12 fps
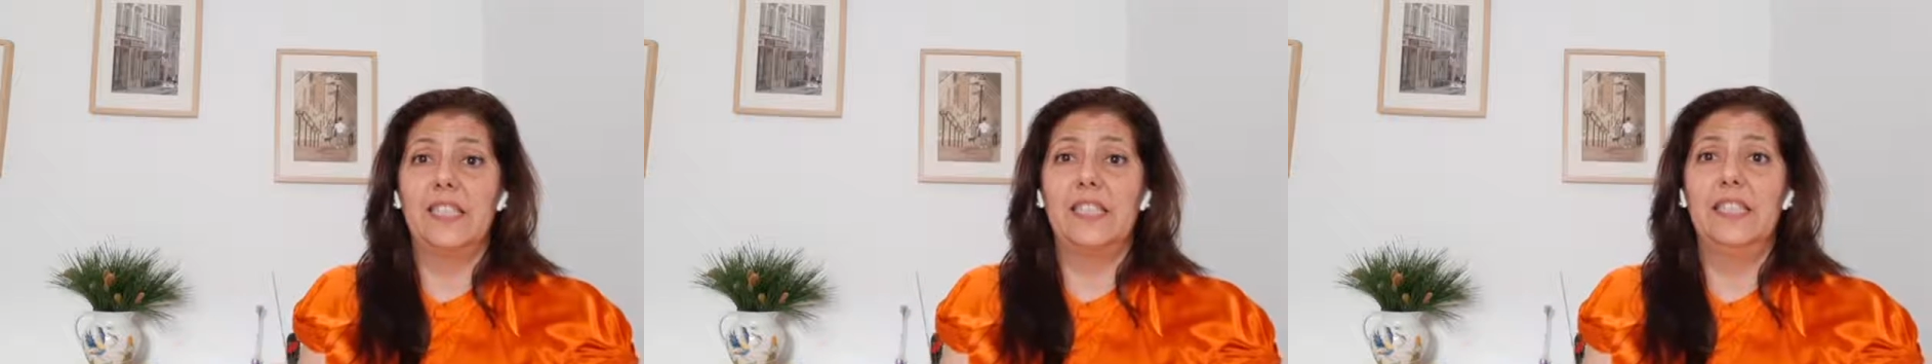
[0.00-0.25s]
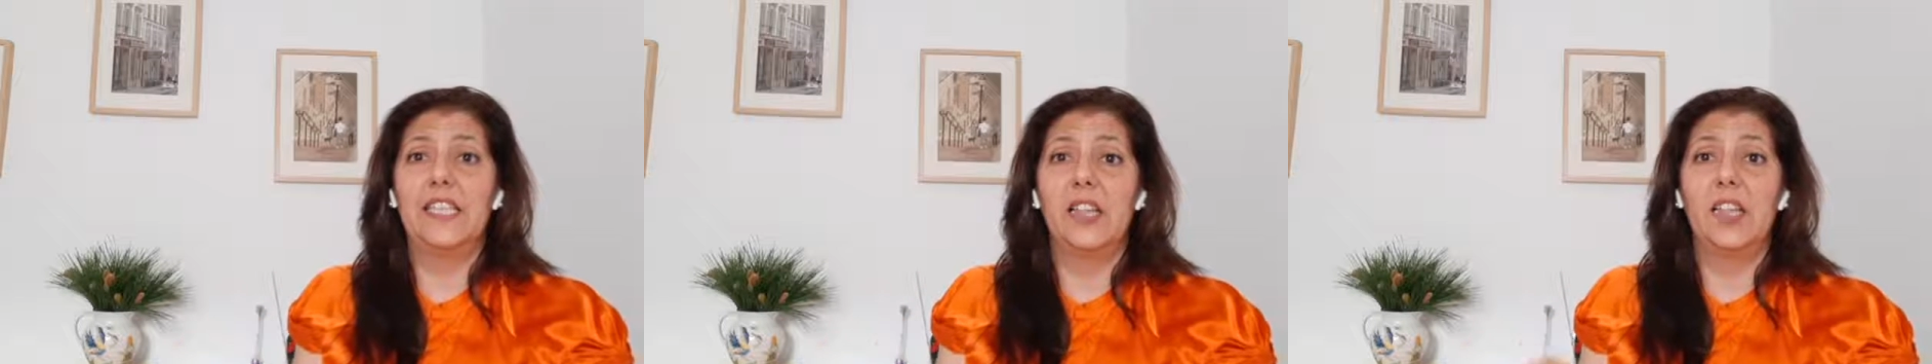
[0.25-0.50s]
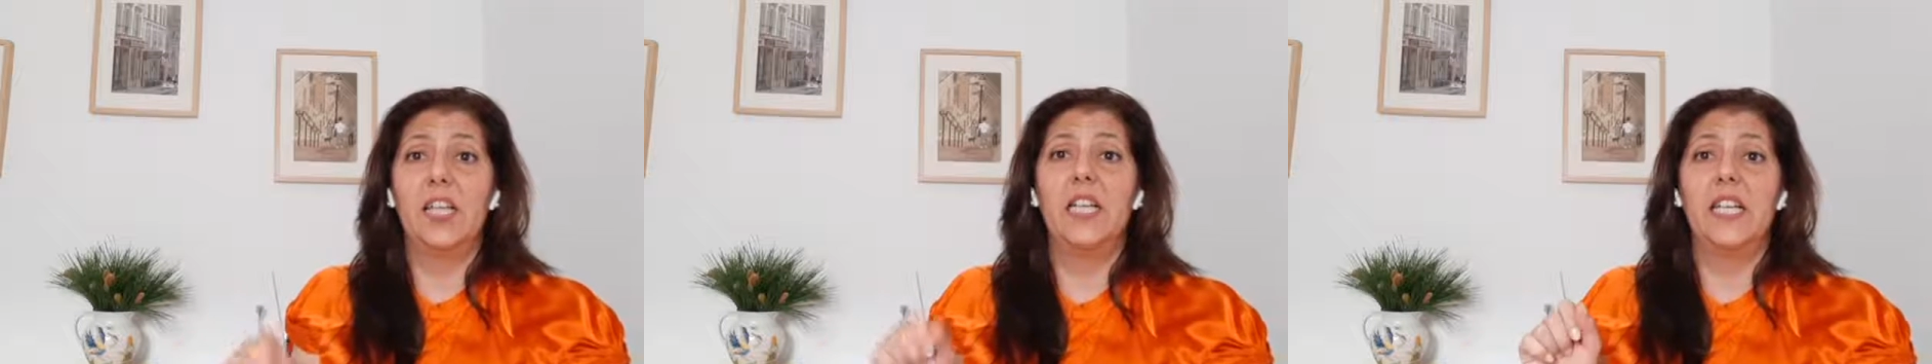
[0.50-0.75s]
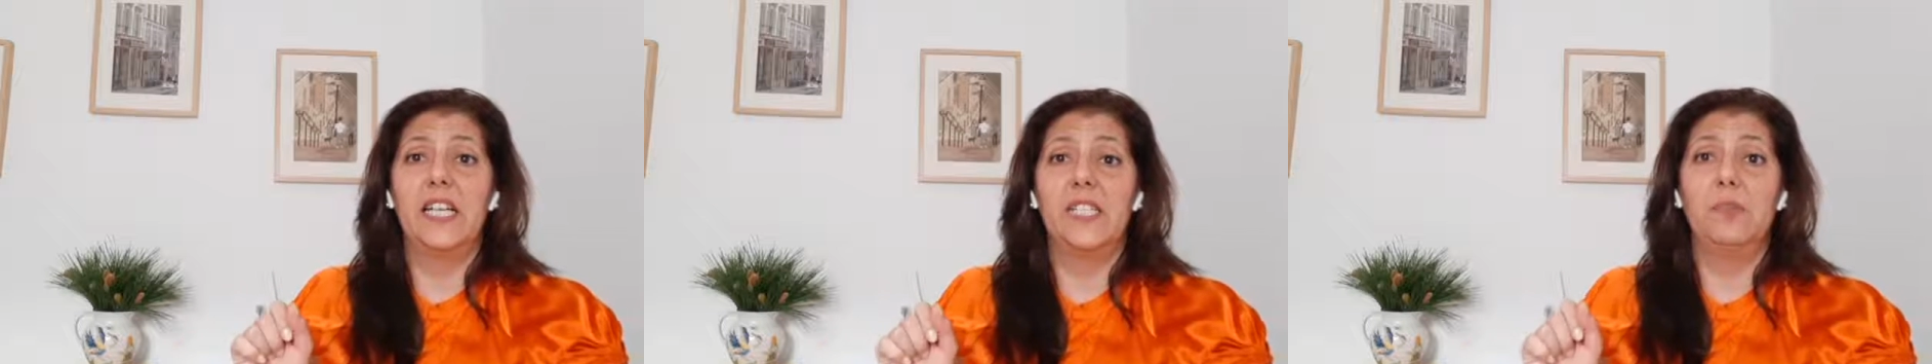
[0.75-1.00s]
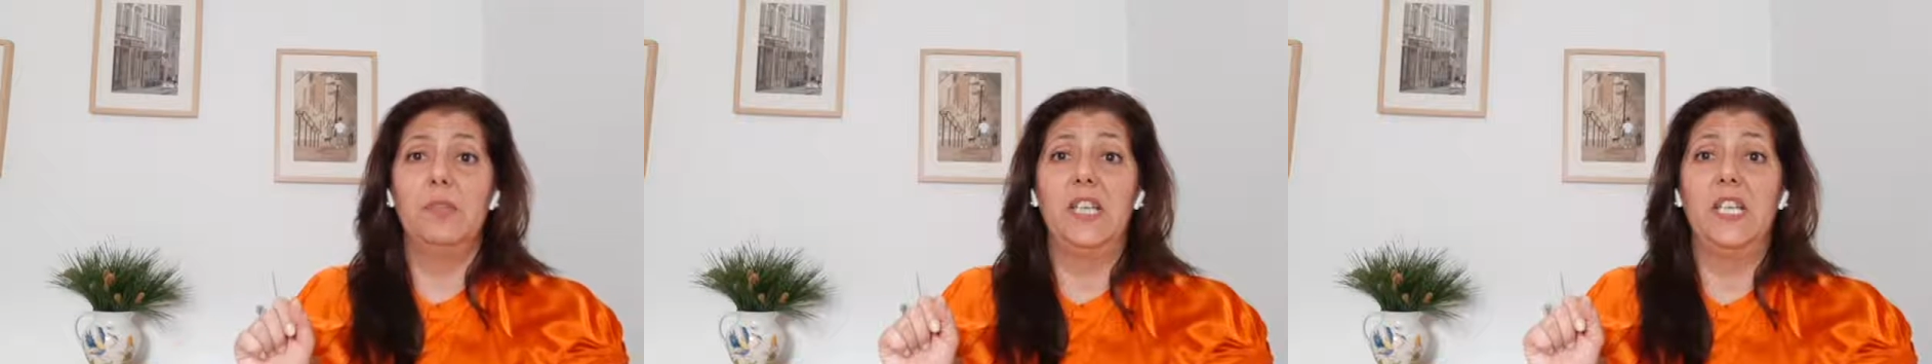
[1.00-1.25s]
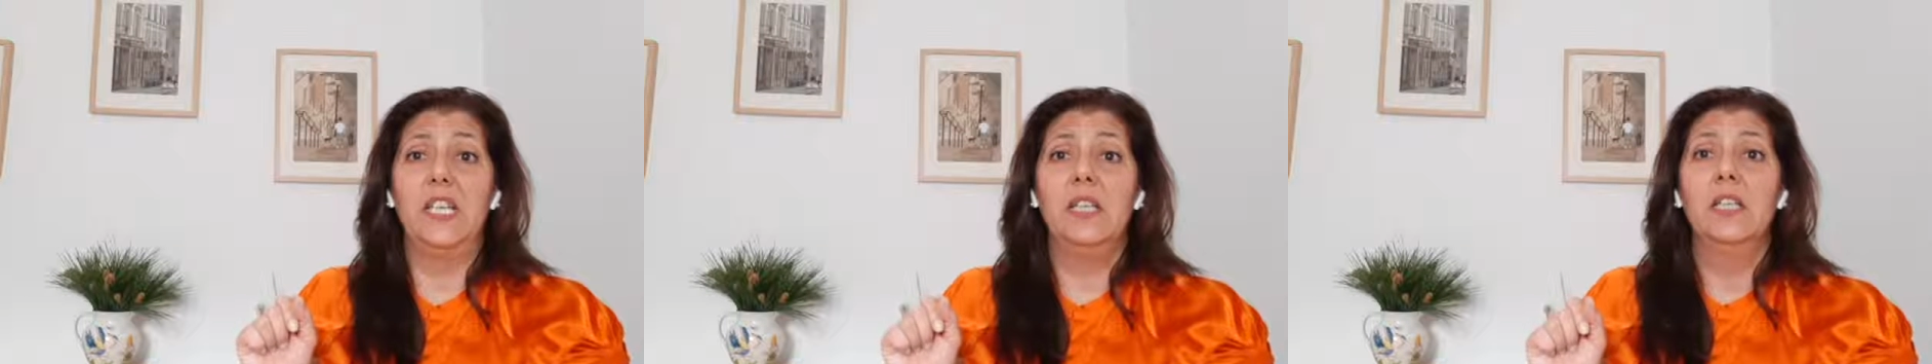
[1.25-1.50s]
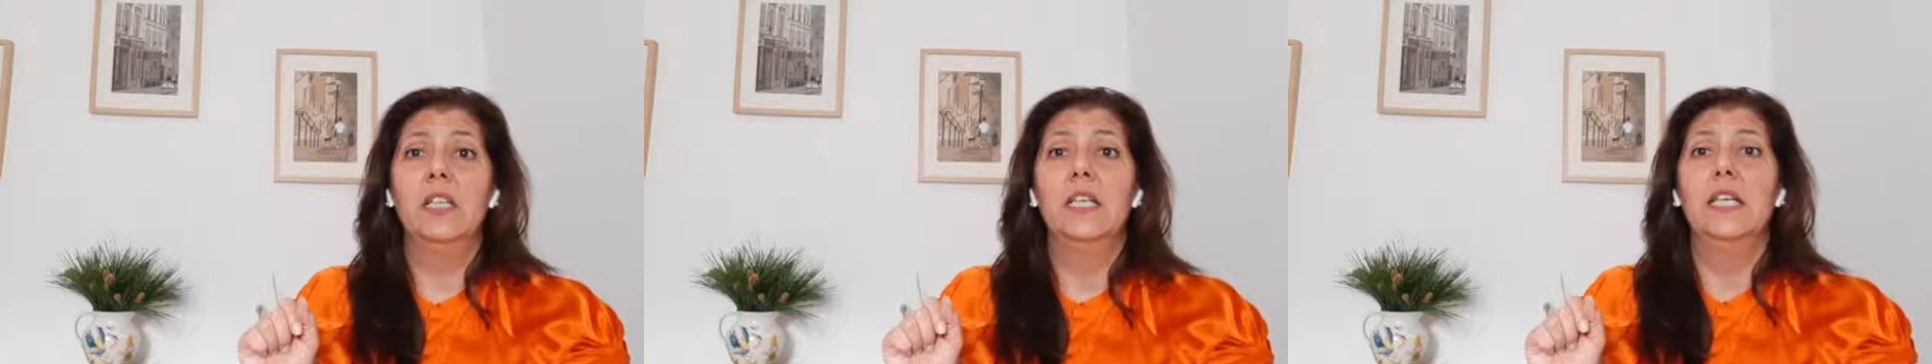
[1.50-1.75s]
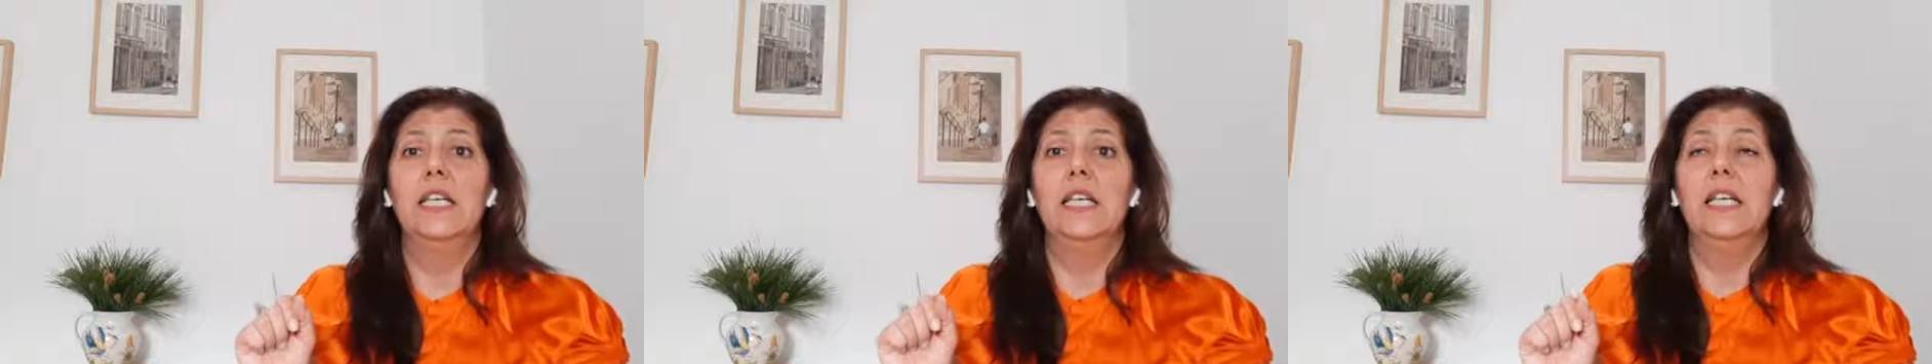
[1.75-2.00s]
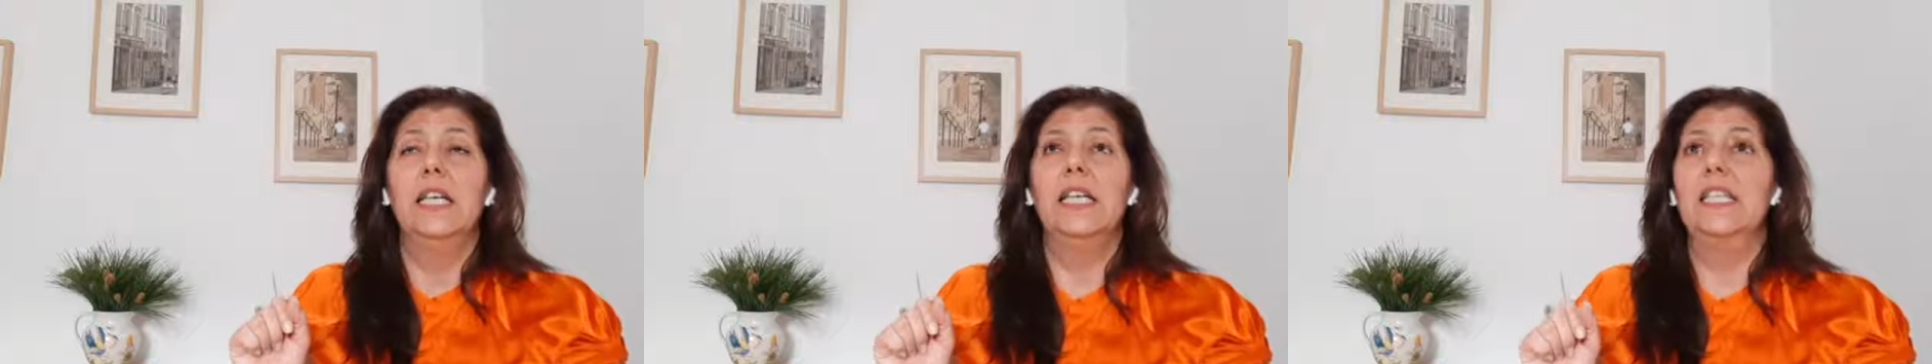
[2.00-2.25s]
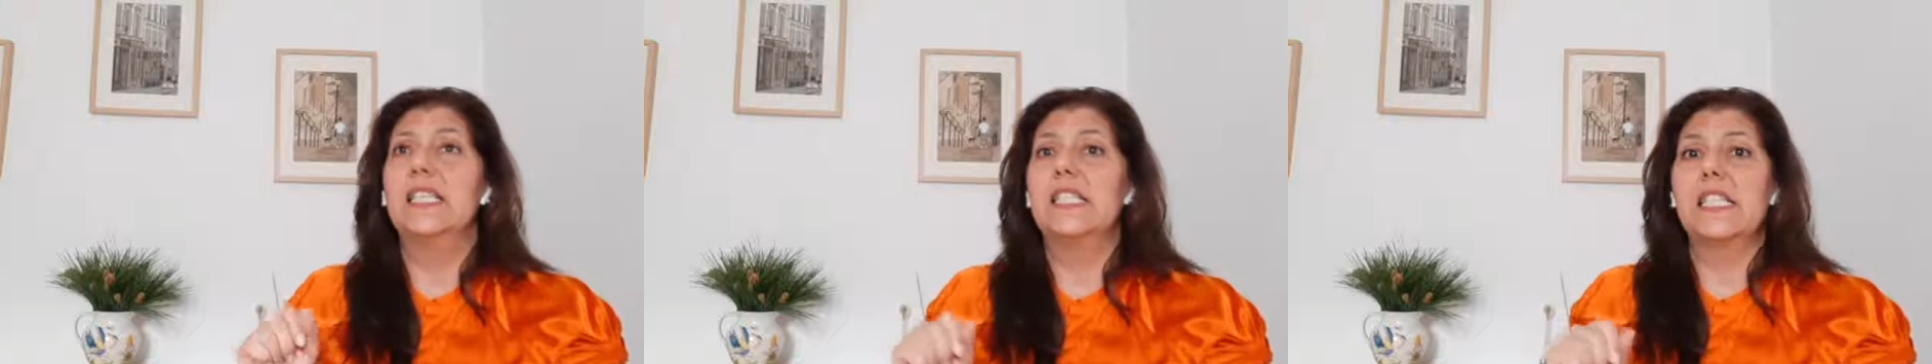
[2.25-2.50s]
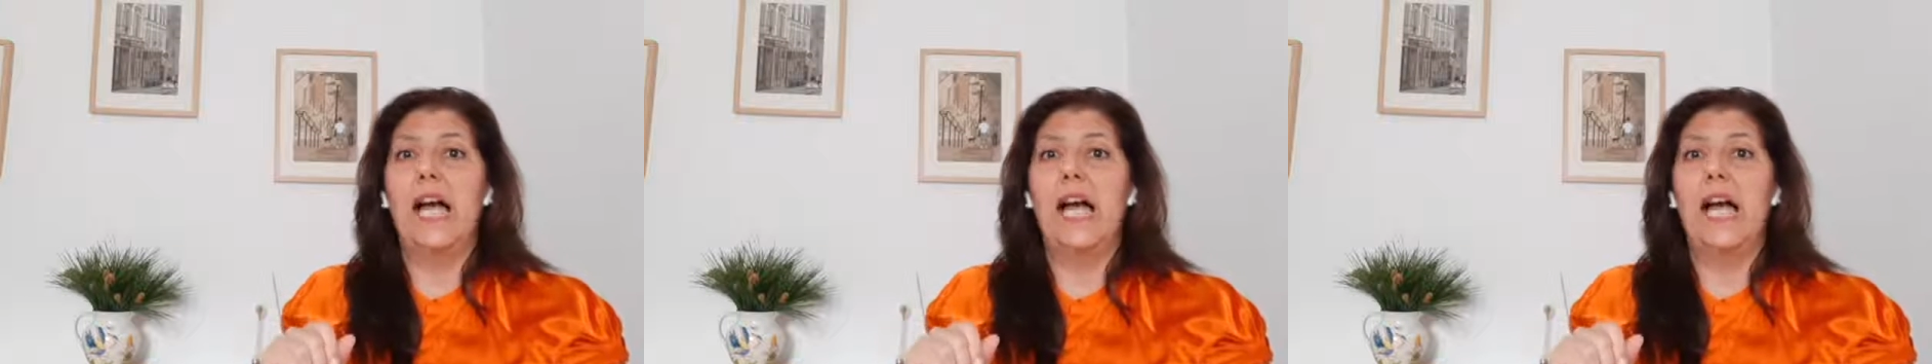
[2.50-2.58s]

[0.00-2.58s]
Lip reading: that thing has meaning, it is